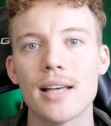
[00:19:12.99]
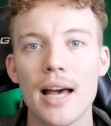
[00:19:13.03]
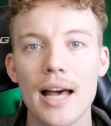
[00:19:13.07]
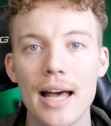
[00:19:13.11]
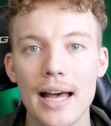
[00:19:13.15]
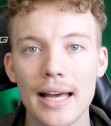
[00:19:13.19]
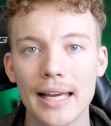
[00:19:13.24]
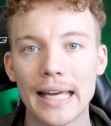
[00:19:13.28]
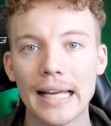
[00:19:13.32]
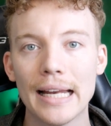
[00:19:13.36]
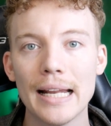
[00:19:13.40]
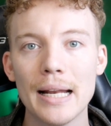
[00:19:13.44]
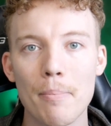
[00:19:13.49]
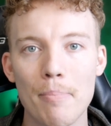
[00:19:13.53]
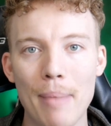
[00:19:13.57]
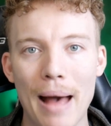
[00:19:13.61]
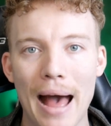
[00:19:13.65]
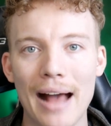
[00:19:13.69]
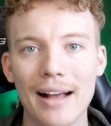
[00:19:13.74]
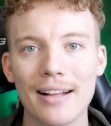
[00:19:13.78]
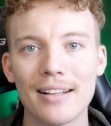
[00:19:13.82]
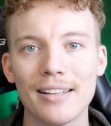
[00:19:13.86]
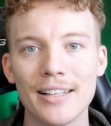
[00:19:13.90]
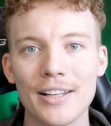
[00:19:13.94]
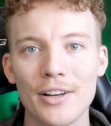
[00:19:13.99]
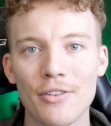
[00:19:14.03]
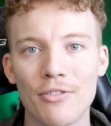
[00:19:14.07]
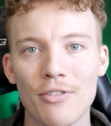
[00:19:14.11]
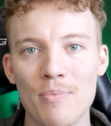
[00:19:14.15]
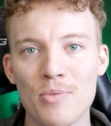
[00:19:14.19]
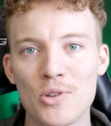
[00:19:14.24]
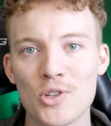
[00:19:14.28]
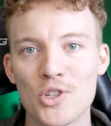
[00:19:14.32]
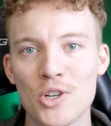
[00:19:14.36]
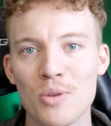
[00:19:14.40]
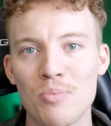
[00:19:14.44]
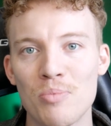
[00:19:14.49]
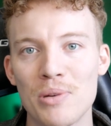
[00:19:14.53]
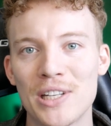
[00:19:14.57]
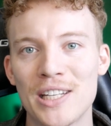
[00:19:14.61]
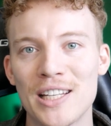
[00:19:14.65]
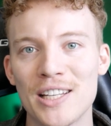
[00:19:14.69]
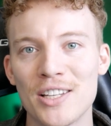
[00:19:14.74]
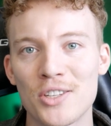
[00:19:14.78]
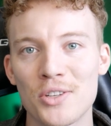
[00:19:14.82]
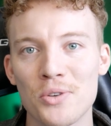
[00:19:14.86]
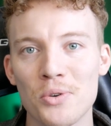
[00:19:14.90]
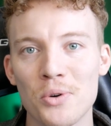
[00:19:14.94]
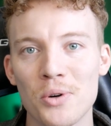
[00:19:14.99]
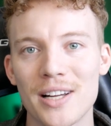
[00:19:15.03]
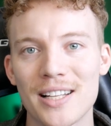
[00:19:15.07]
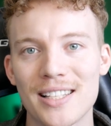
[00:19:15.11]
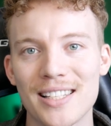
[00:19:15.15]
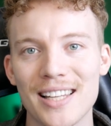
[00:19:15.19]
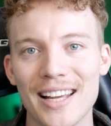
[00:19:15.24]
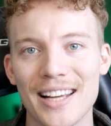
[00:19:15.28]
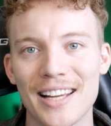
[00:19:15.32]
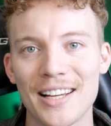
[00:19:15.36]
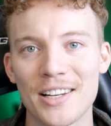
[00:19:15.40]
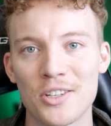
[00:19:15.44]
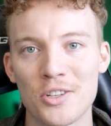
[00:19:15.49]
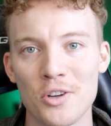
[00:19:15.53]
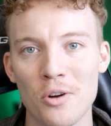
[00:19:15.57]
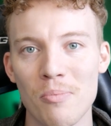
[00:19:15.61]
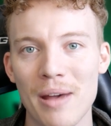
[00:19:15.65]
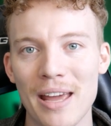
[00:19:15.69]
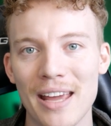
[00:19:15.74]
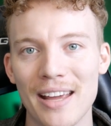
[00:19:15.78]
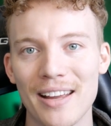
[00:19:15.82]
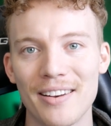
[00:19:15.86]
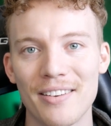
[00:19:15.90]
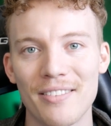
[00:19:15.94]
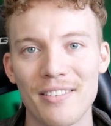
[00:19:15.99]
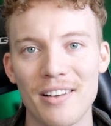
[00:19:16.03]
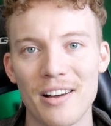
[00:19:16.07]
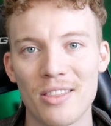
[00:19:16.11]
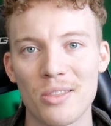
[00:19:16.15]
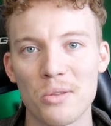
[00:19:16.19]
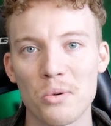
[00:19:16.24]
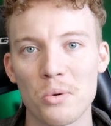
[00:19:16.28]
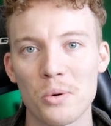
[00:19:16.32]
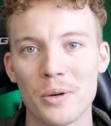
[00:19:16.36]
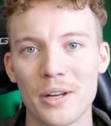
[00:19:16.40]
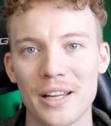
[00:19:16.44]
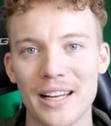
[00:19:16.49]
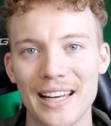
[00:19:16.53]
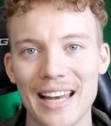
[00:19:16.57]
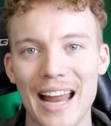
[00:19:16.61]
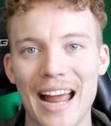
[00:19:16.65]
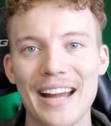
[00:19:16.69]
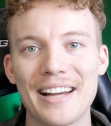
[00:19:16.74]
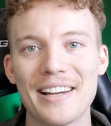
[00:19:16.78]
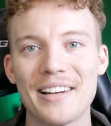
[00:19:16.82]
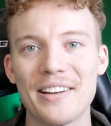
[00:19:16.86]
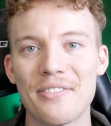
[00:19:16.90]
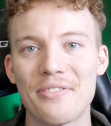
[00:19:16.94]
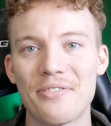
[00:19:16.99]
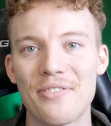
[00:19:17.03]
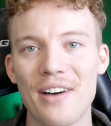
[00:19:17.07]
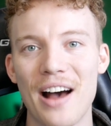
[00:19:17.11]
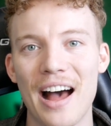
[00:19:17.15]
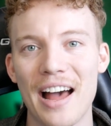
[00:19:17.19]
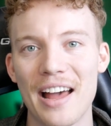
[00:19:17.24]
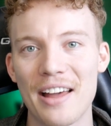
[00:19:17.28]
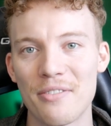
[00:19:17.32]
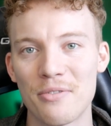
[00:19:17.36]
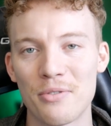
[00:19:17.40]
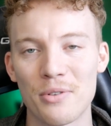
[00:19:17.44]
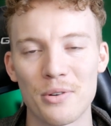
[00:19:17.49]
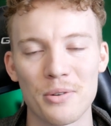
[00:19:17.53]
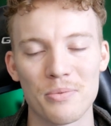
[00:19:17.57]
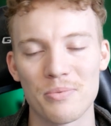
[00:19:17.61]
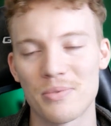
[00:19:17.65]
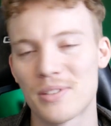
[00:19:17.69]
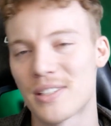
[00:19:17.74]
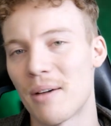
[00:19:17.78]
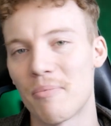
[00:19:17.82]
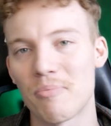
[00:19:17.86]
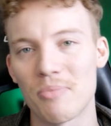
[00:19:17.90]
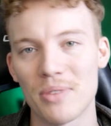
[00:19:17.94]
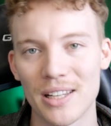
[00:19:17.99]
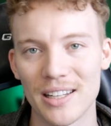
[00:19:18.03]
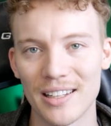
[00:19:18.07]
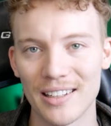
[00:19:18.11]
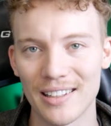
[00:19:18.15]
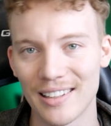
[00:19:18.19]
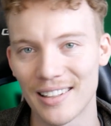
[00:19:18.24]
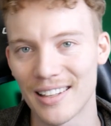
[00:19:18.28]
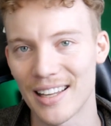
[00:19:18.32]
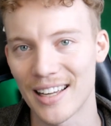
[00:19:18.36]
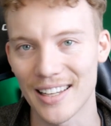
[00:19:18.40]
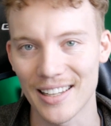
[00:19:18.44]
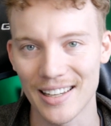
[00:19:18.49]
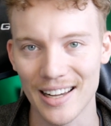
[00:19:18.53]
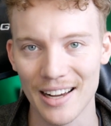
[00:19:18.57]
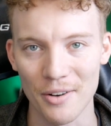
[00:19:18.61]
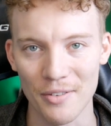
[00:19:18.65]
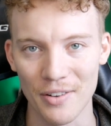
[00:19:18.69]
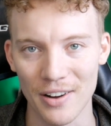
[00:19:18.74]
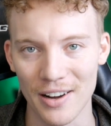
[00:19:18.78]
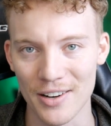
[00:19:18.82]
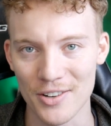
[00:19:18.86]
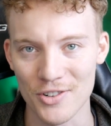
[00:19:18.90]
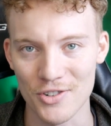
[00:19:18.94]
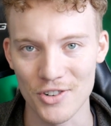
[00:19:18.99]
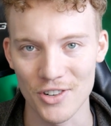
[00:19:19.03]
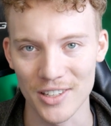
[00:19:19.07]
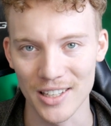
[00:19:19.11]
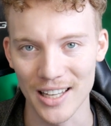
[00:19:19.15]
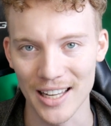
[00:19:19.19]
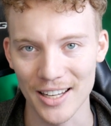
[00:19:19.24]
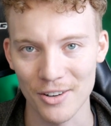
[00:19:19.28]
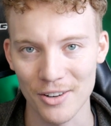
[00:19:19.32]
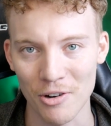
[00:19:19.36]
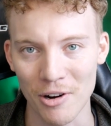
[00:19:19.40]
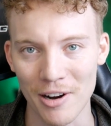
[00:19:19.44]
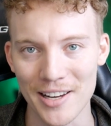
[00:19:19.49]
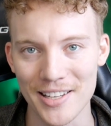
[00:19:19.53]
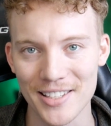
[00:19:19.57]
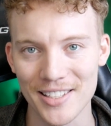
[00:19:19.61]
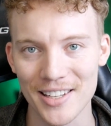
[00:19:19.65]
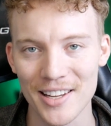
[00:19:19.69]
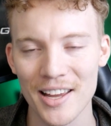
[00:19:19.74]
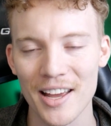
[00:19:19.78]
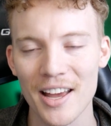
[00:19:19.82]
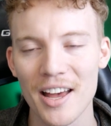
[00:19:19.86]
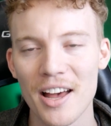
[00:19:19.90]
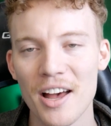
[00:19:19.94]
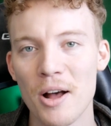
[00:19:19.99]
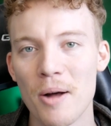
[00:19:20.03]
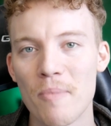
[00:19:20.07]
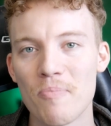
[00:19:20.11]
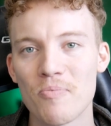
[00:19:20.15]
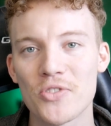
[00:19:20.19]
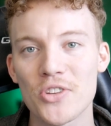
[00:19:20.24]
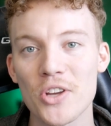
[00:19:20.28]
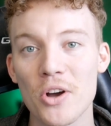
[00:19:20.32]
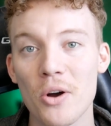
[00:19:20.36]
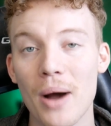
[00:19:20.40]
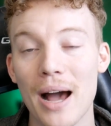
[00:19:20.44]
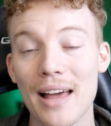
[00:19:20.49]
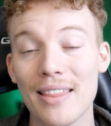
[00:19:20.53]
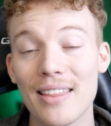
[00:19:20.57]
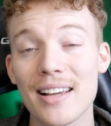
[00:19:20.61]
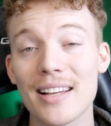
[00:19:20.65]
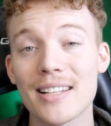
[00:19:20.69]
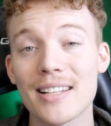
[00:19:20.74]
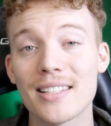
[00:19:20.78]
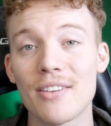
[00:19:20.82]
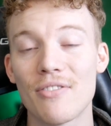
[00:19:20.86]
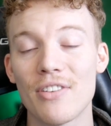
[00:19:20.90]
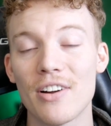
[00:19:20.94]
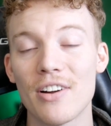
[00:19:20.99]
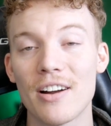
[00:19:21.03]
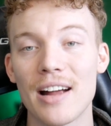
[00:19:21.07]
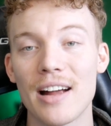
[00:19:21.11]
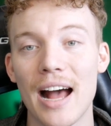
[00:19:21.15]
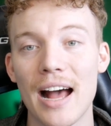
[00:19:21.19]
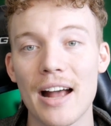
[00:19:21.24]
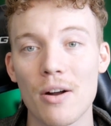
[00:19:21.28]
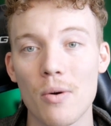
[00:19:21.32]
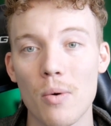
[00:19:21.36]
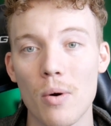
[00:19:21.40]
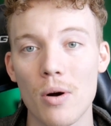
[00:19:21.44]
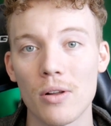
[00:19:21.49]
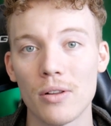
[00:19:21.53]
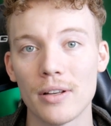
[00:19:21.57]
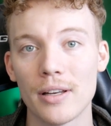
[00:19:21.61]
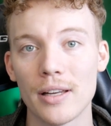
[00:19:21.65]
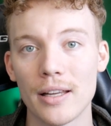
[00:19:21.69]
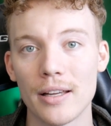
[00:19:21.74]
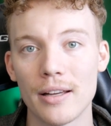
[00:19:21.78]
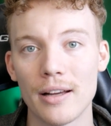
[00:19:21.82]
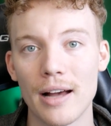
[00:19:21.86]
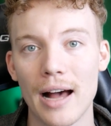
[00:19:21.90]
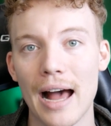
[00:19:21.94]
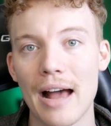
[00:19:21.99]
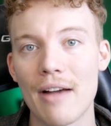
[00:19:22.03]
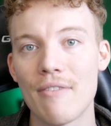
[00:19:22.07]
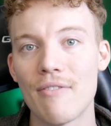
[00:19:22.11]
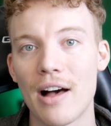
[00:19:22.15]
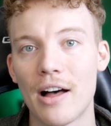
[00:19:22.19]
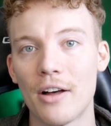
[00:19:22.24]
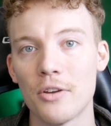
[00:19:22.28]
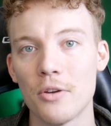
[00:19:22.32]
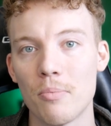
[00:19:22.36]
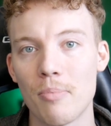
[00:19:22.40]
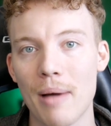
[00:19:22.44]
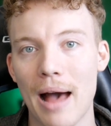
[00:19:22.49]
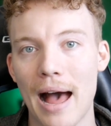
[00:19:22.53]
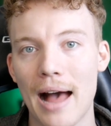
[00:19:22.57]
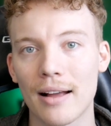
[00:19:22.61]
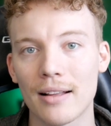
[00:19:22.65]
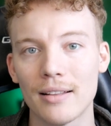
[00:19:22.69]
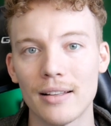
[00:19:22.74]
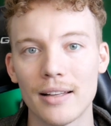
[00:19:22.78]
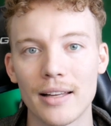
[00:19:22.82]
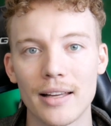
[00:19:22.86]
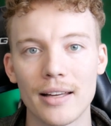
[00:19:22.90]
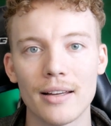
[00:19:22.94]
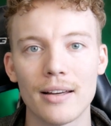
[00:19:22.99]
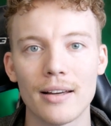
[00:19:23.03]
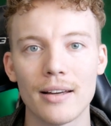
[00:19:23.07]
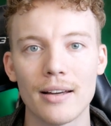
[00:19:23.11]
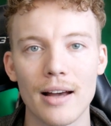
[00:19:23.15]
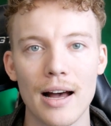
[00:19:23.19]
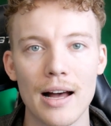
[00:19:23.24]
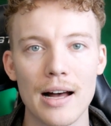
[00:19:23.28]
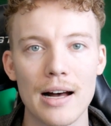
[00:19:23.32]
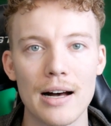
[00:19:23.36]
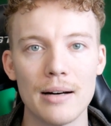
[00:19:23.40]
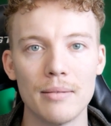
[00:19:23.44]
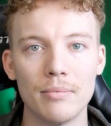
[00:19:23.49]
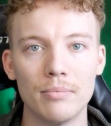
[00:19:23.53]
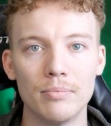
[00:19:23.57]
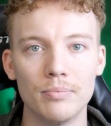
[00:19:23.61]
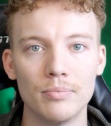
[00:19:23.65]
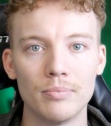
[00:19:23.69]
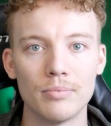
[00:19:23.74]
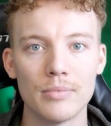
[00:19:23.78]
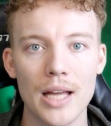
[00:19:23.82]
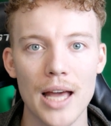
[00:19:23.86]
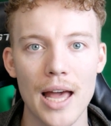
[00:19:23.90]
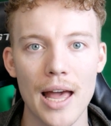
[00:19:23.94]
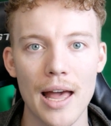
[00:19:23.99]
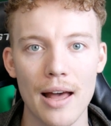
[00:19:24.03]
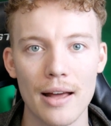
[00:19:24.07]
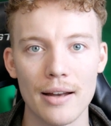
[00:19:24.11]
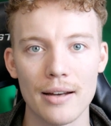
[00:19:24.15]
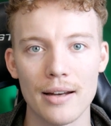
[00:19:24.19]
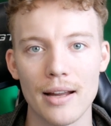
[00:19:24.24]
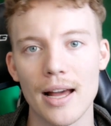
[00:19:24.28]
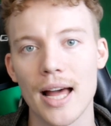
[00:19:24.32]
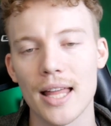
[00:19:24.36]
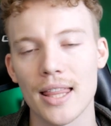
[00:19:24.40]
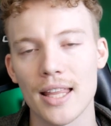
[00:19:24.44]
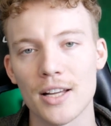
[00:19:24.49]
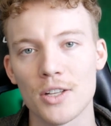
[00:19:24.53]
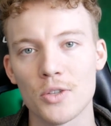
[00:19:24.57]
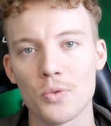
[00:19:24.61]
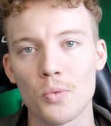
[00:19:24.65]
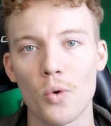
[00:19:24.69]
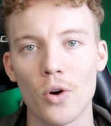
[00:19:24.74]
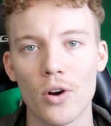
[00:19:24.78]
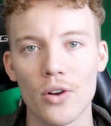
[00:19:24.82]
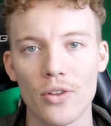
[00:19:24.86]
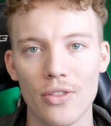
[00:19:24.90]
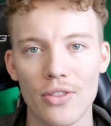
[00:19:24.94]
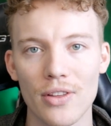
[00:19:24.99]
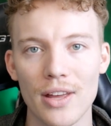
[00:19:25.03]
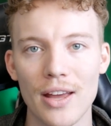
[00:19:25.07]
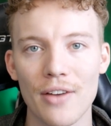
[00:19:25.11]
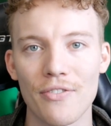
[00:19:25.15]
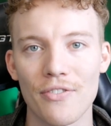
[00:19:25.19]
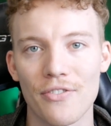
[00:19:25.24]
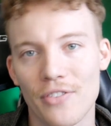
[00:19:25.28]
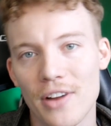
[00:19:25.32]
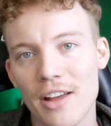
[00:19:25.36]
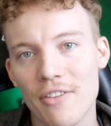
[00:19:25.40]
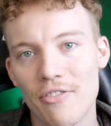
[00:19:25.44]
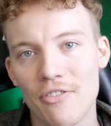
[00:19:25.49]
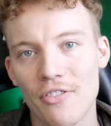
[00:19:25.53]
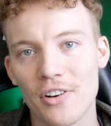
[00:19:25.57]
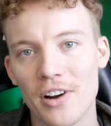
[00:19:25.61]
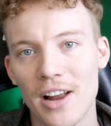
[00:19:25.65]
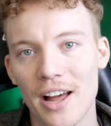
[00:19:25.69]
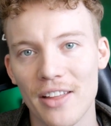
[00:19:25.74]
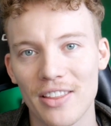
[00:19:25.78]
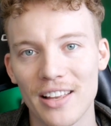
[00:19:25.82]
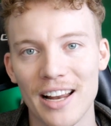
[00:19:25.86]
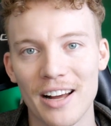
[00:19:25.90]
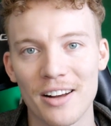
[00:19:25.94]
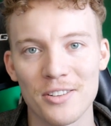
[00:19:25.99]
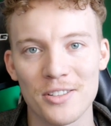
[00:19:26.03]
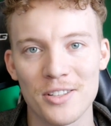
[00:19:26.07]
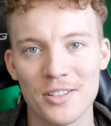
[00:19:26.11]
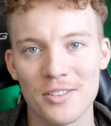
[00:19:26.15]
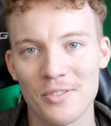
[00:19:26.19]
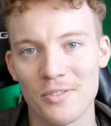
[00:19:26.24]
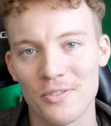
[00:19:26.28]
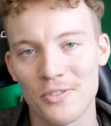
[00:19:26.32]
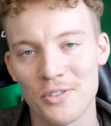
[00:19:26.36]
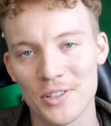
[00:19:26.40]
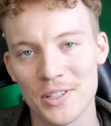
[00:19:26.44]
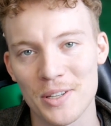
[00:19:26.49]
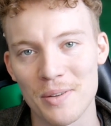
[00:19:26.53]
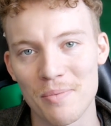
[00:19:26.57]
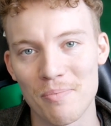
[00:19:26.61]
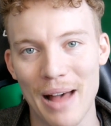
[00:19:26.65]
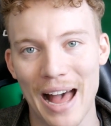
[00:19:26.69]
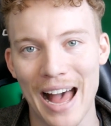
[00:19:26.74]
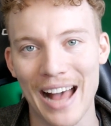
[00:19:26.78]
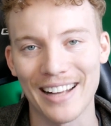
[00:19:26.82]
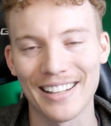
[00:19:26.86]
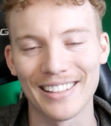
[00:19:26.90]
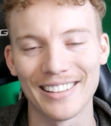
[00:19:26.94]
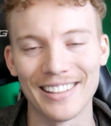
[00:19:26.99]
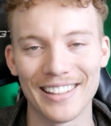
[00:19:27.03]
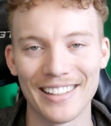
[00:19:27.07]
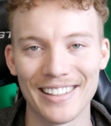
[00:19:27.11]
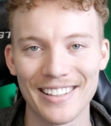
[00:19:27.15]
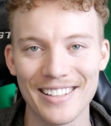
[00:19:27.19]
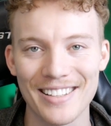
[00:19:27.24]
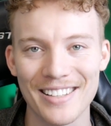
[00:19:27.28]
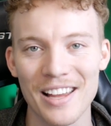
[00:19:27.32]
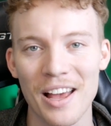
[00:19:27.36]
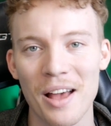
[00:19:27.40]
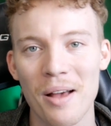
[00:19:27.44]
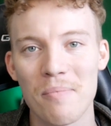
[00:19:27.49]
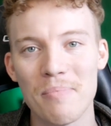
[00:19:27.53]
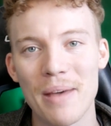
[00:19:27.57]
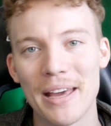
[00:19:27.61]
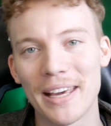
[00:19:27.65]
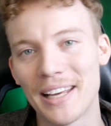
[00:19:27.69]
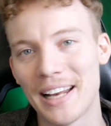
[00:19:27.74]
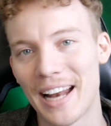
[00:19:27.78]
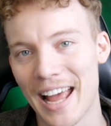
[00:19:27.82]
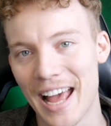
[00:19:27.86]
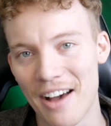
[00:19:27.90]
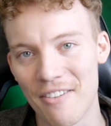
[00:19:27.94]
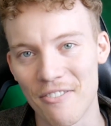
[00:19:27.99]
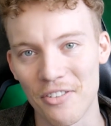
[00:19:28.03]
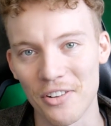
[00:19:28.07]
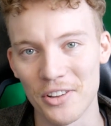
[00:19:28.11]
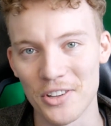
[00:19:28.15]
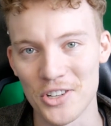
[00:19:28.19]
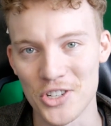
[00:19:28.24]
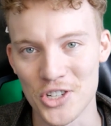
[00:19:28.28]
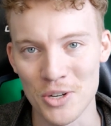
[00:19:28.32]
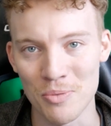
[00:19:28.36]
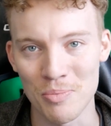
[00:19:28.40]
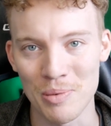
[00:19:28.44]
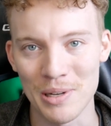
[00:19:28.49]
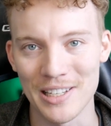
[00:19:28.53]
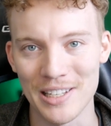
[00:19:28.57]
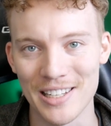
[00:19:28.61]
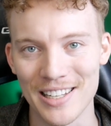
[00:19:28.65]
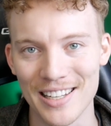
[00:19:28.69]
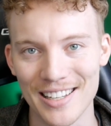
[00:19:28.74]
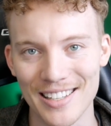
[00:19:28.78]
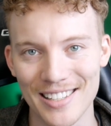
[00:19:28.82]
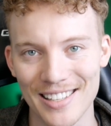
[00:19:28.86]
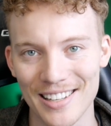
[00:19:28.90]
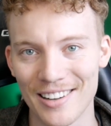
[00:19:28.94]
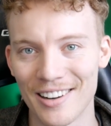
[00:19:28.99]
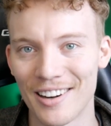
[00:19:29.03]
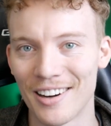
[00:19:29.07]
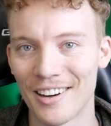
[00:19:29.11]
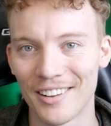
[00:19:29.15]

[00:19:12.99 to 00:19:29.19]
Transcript: getting a backlink from the GPT store, it's like a domain authority 95 or something like out of 100, like crazy. So I think it's a very high quality, high value backlink. And I think it's worth, if for nothing else, for some backlinks, making a handful of GPTs that are,